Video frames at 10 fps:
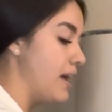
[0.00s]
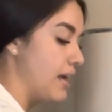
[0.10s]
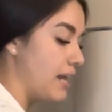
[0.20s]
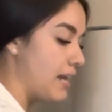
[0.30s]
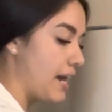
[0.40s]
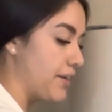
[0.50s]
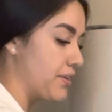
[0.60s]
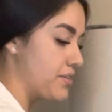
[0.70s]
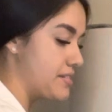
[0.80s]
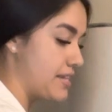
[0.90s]
ladder
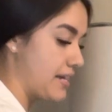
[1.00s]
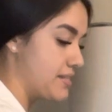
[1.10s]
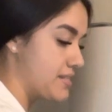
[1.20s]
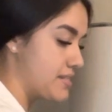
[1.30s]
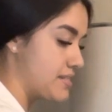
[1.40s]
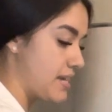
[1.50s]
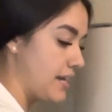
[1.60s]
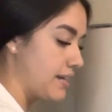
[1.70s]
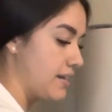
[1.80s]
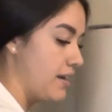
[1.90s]
side to
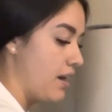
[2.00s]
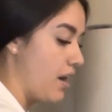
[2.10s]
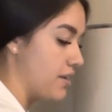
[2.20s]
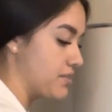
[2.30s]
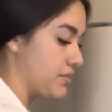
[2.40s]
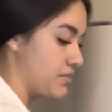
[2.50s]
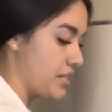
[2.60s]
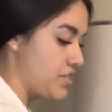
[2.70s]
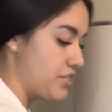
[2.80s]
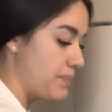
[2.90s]
side
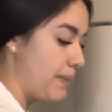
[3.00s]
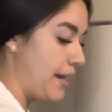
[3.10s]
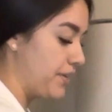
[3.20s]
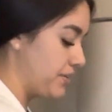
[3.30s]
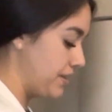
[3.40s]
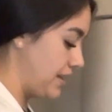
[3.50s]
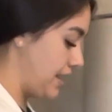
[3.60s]
auscultation pattern,